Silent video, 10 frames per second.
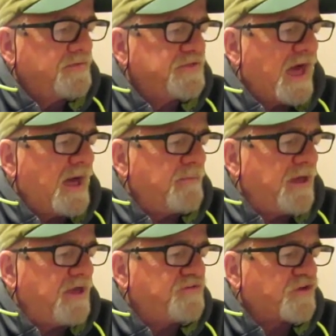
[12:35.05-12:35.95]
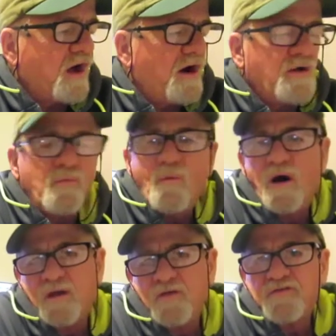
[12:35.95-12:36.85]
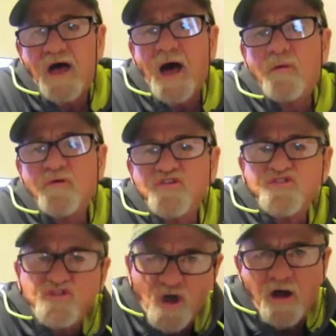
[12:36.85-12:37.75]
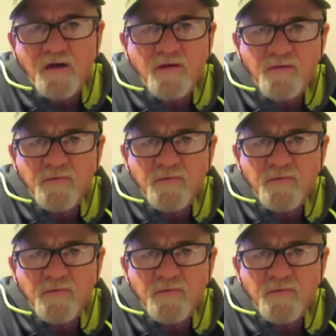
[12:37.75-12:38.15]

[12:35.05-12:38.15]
Tammy Scott Wallace. I was shocked.